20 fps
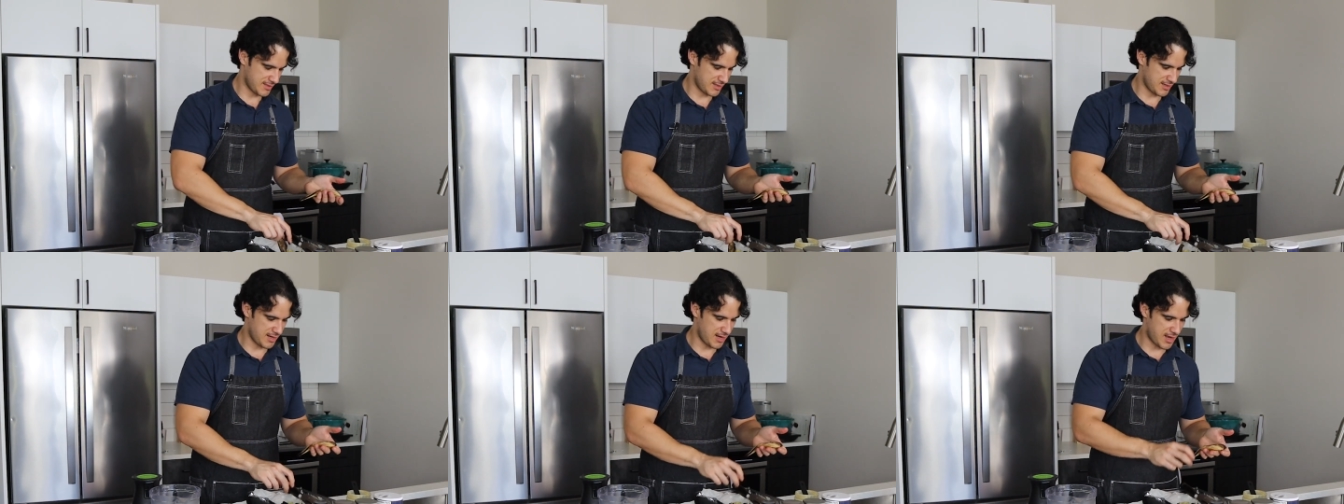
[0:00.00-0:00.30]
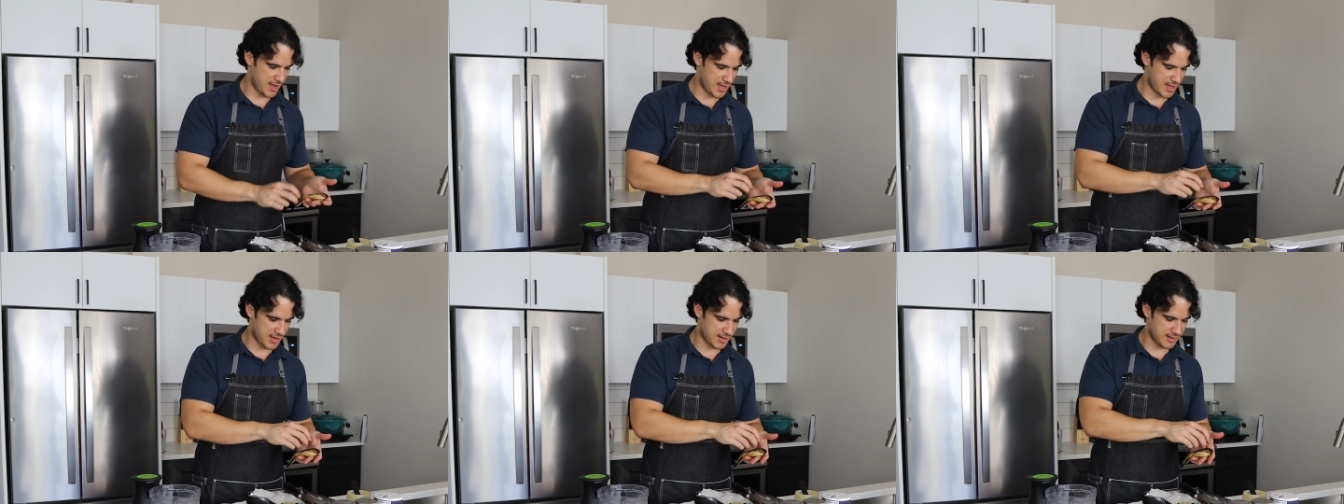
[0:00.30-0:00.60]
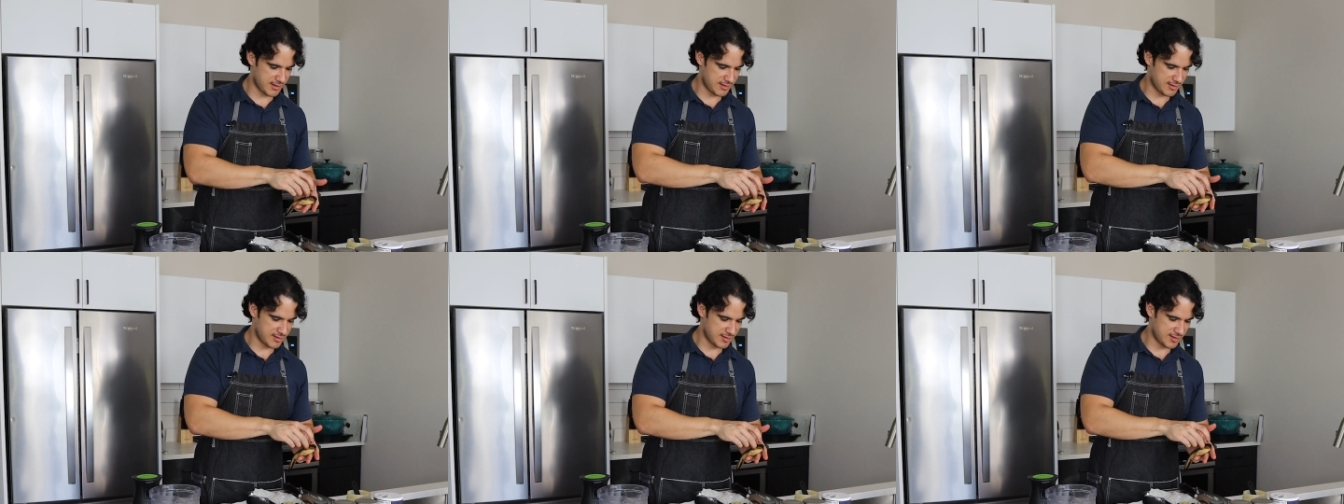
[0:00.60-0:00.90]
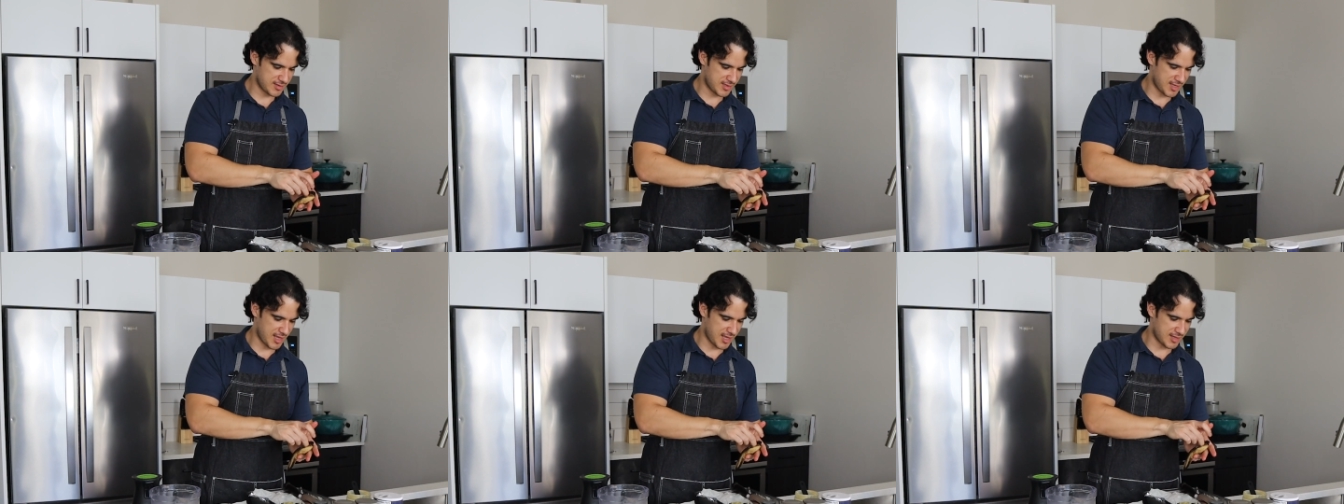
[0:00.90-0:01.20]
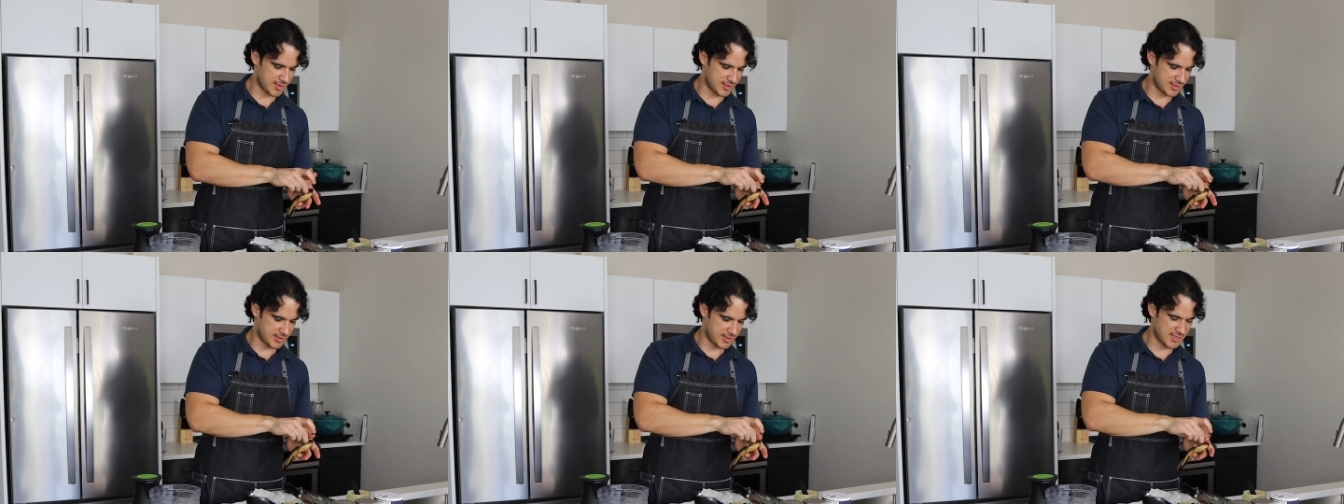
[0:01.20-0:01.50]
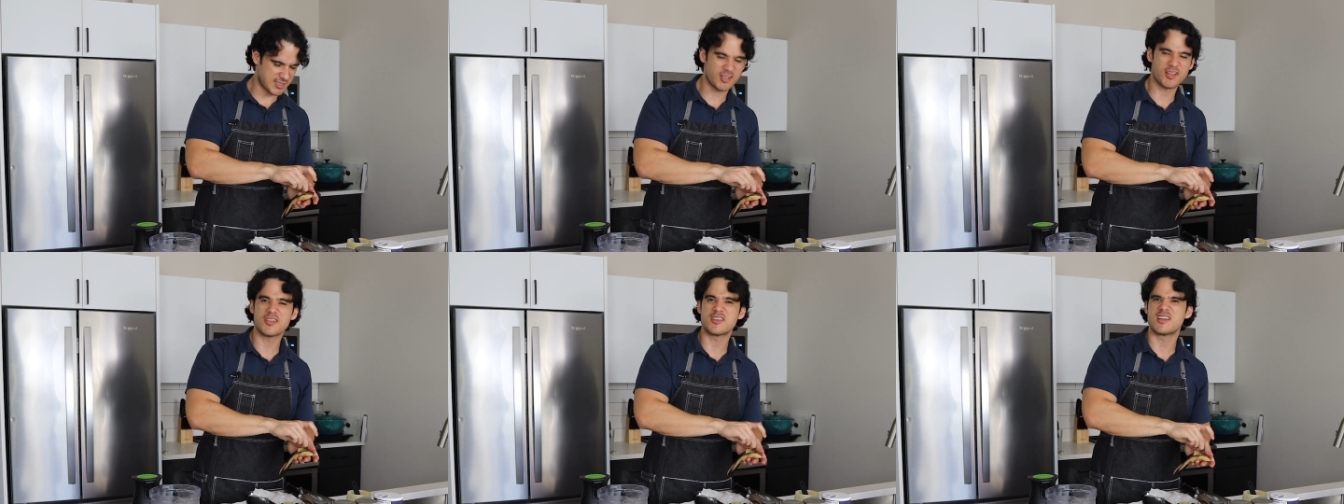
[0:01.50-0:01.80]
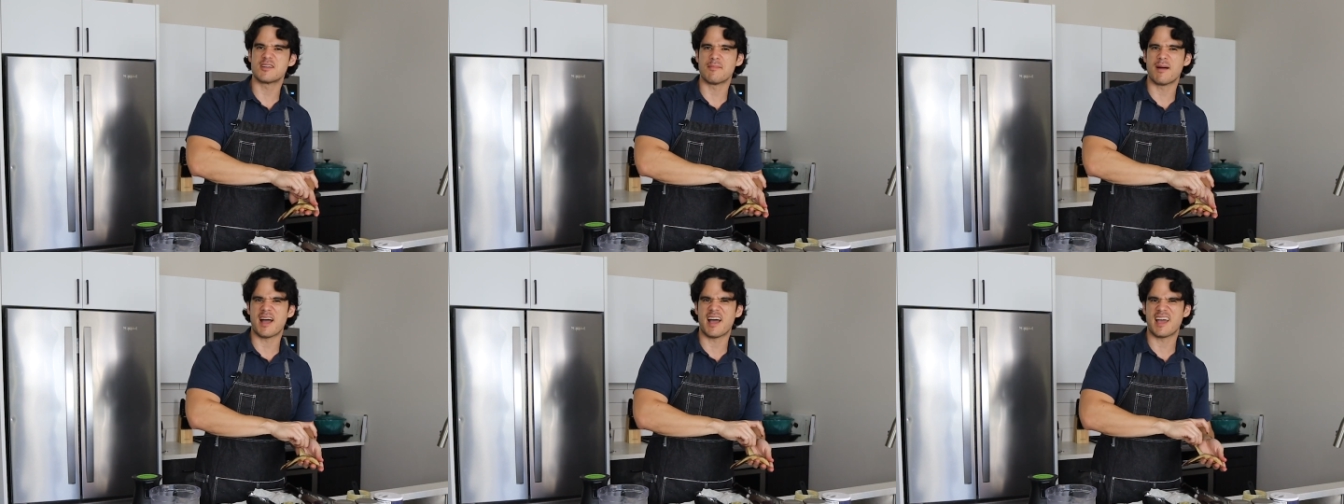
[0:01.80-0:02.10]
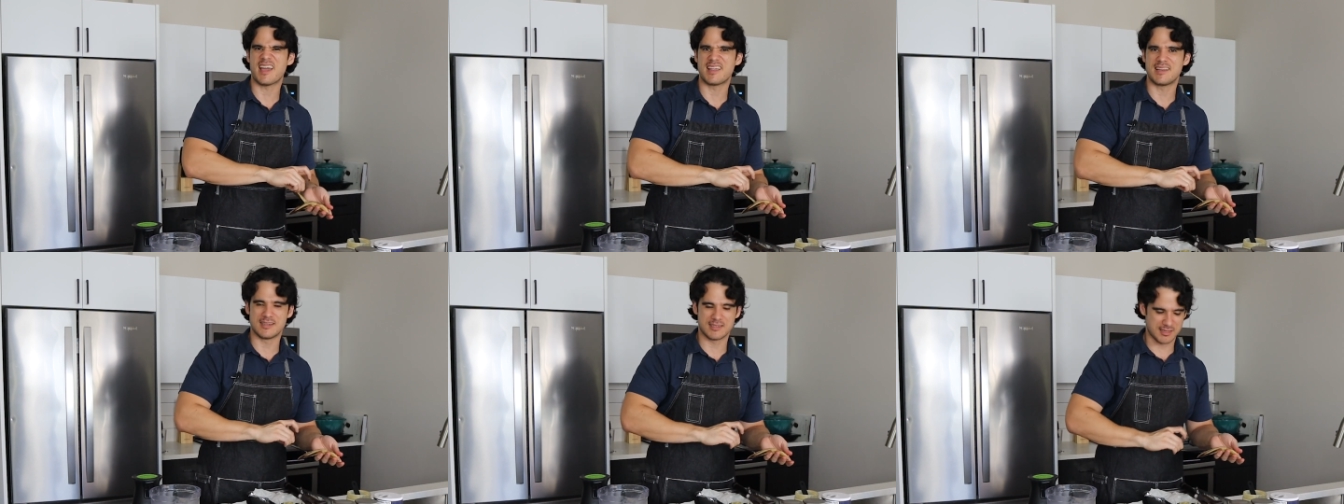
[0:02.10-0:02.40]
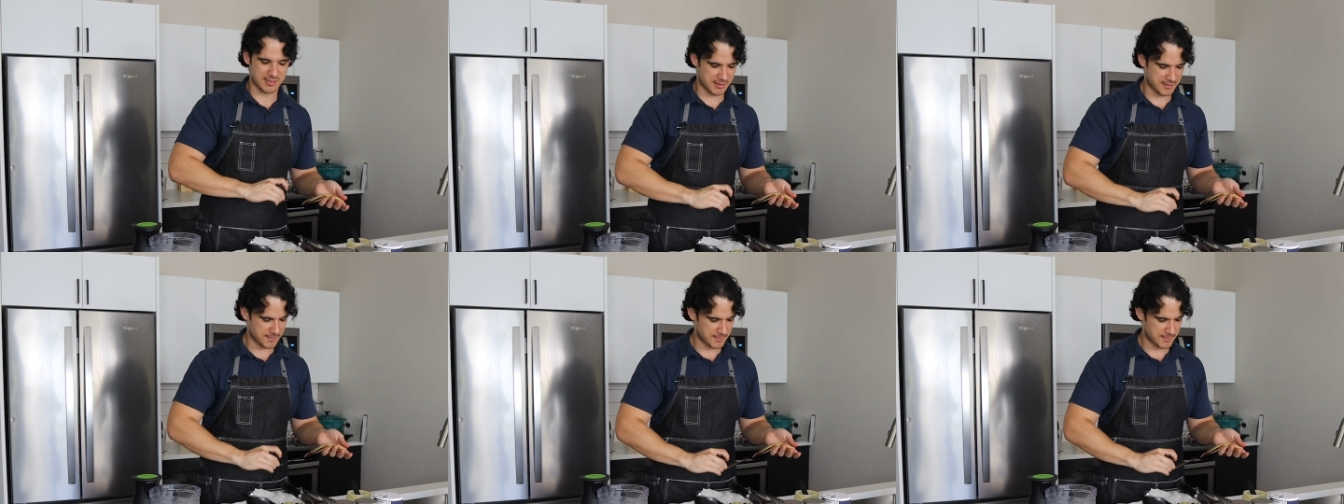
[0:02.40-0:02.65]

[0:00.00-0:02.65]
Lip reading: Nonsense. It's all in your mind.